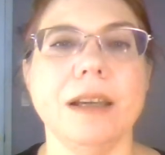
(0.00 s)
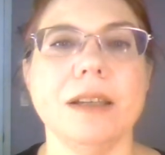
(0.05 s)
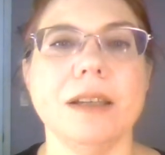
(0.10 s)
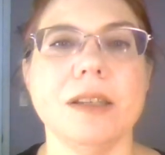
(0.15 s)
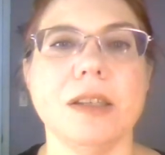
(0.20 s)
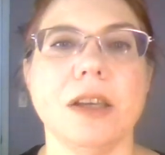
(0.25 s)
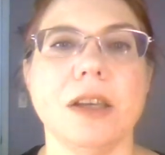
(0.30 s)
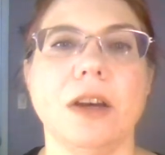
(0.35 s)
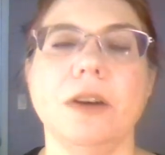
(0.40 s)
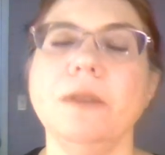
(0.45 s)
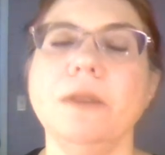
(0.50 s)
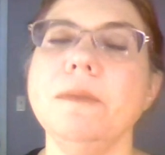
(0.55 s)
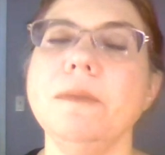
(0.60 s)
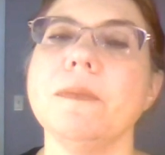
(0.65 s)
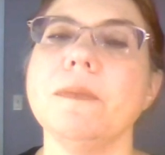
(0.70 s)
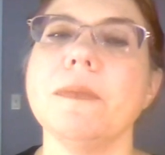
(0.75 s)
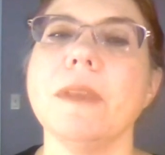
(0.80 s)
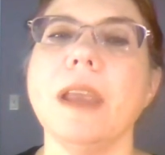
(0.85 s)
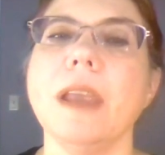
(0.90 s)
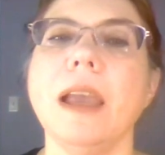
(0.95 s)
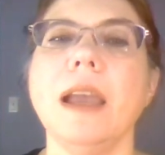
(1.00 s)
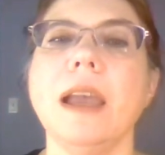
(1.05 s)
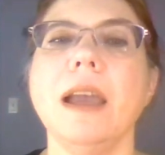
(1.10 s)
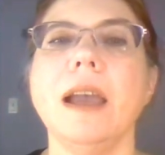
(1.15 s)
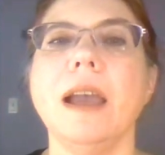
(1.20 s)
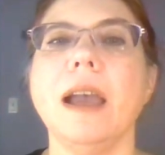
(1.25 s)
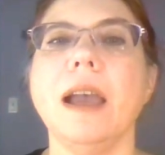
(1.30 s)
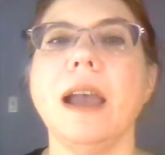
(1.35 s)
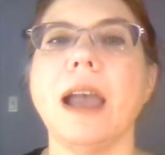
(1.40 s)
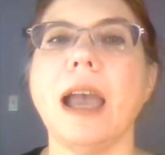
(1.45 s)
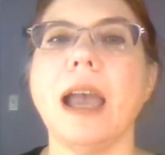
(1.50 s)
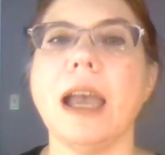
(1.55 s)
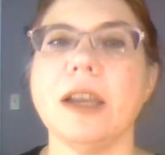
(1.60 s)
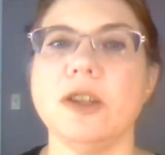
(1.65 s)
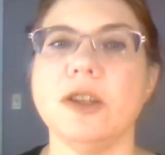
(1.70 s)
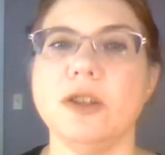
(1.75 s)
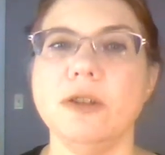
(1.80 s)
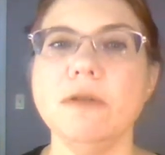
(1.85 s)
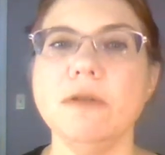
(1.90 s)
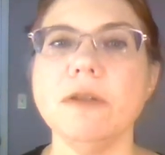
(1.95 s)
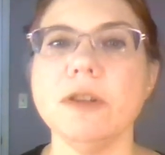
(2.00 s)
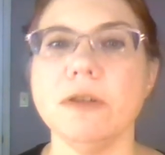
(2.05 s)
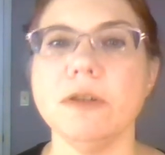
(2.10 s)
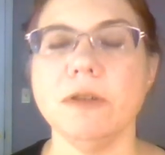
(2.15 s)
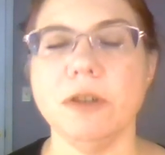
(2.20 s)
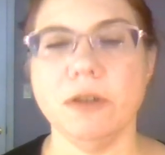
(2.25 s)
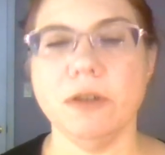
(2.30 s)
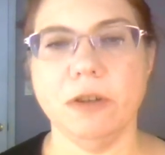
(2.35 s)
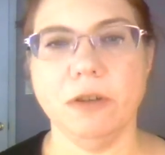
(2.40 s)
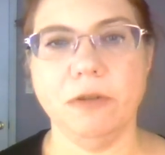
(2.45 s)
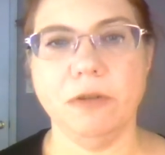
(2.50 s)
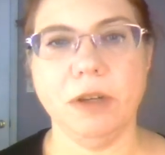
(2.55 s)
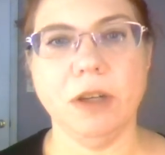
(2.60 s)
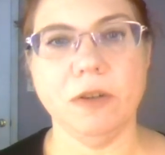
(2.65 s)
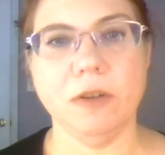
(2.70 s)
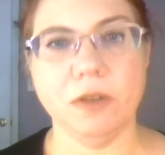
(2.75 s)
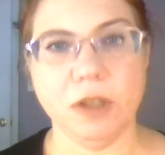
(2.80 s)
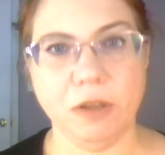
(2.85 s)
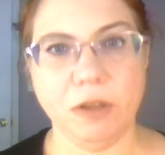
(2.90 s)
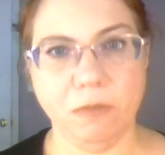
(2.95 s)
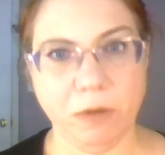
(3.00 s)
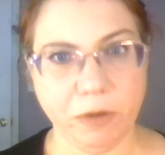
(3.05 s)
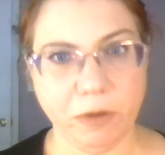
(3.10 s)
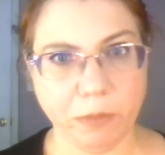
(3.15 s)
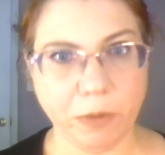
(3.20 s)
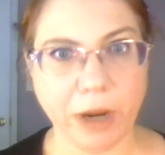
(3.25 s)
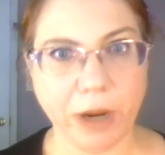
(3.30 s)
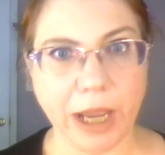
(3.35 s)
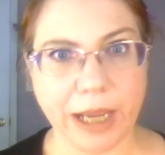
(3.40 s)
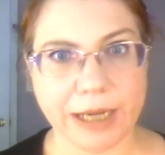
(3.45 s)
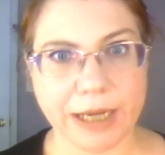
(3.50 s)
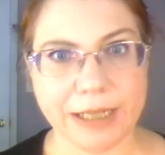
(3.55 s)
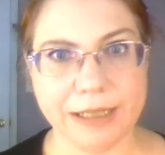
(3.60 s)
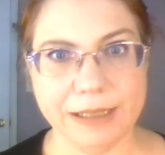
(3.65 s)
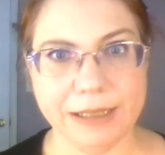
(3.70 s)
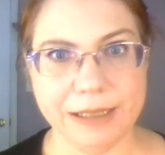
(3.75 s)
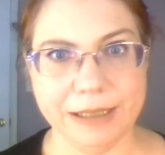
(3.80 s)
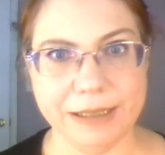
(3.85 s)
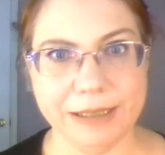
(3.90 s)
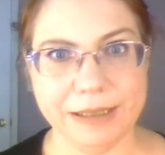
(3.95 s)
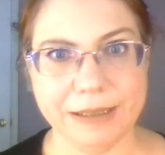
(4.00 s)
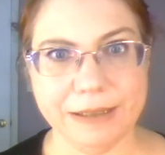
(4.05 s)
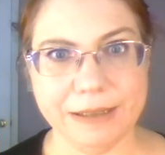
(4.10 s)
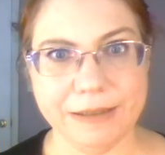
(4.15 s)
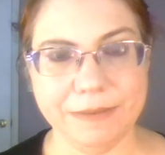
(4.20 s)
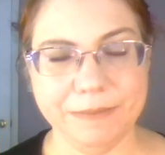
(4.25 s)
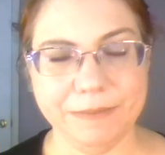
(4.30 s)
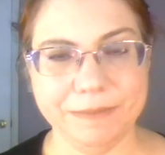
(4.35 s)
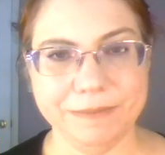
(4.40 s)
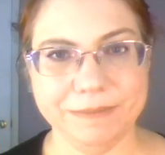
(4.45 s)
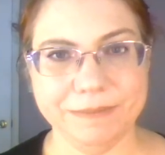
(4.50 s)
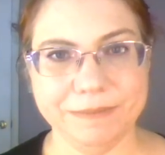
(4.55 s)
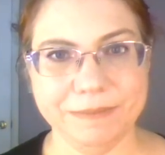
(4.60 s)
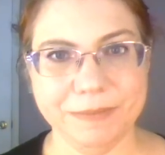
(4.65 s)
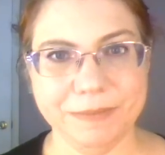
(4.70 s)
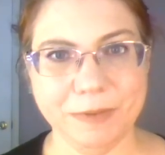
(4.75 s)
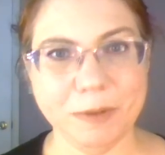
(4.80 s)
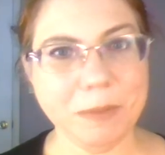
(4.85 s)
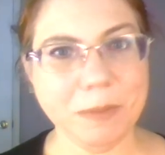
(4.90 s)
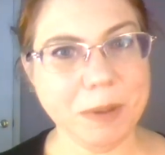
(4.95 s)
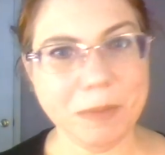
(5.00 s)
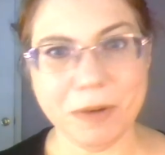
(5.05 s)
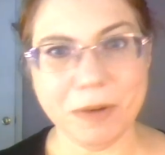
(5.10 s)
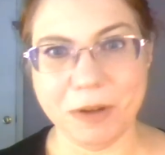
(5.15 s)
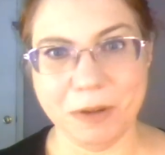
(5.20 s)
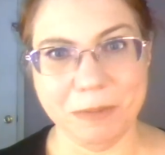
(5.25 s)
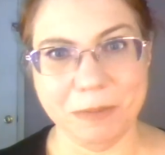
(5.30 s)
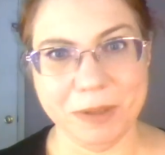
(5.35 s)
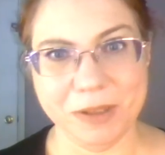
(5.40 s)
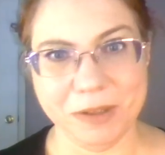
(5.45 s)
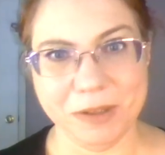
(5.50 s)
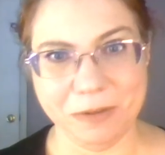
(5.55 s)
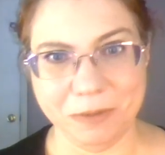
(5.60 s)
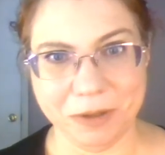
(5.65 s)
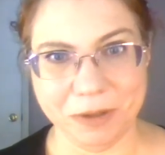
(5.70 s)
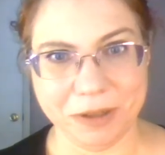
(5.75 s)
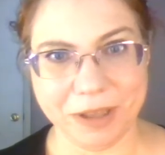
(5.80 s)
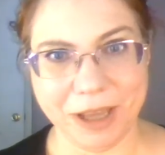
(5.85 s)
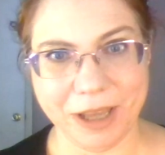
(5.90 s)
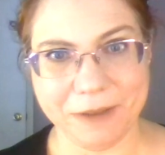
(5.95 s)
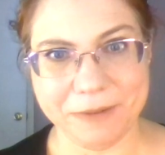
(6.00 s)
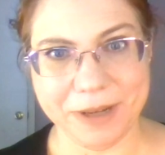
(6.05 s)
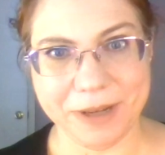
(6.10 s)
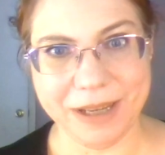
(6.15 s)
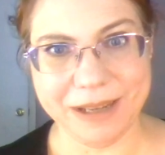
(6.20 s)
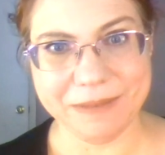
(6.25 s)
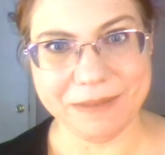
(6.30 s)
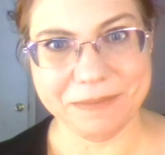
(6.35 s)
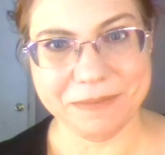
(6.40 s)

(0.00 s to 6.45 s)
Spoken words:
So, as you are doing your own energy work practices, remember humans don't work that way.